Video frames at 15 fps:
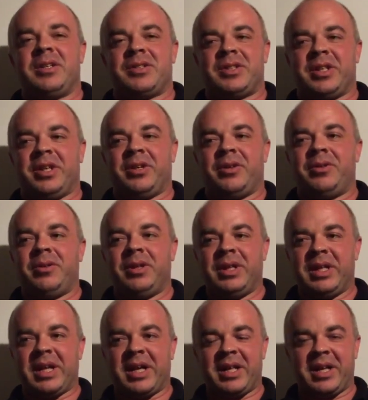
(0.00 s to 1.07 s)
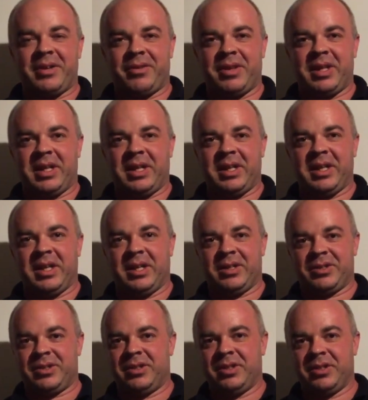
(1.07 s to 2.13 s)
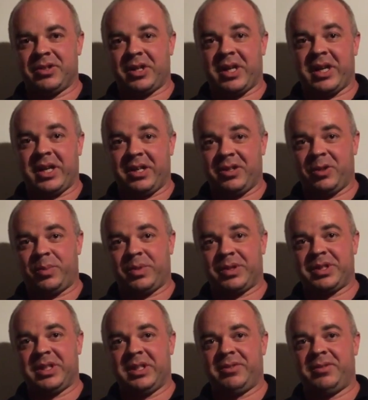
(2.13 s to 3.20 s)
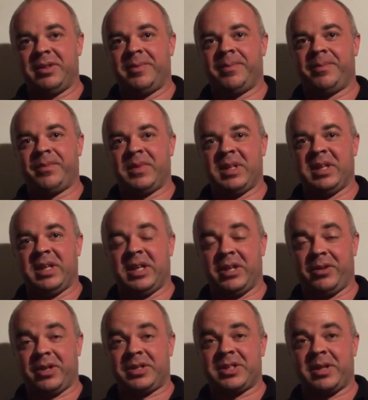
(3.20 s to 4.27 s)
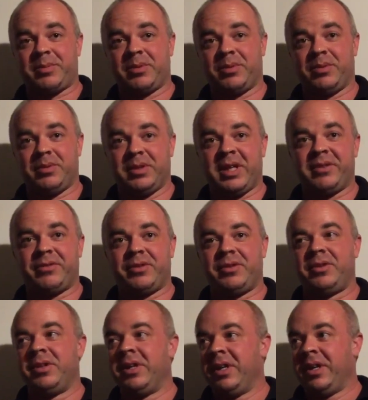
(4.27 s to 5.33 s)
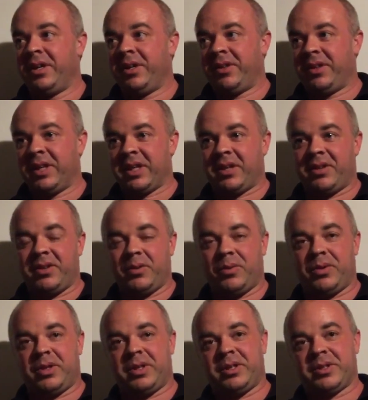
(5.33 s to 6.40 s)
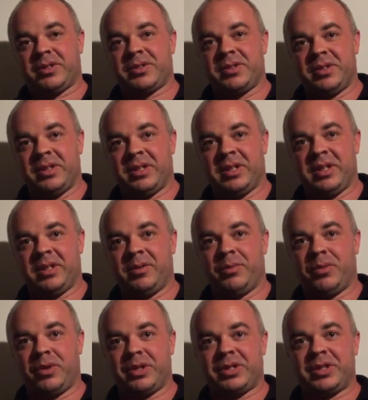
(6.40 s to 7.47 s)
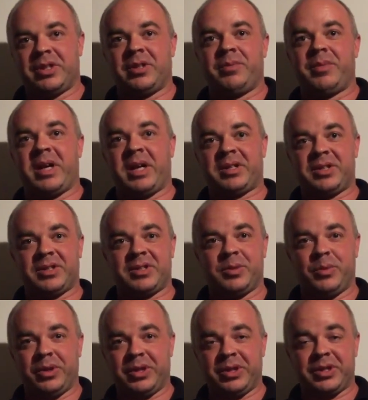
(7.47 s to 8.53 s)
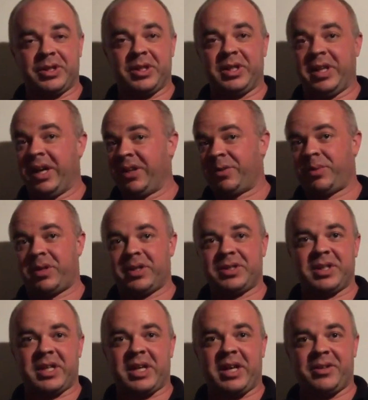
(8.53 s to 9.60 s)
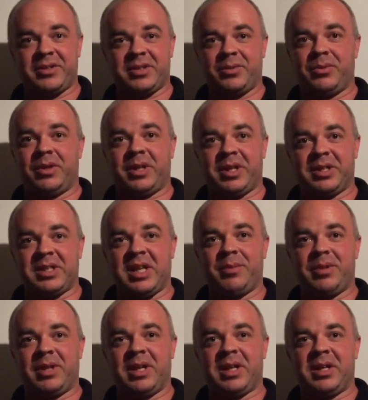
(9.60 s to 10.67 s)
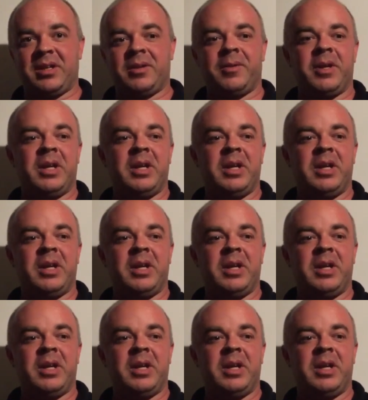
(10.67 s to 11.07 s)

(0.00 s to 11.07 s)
So now that everything is dried to a perceived, an acceptable level, the walls moisture matches the moisture in other parts of the house that weren't contaminated,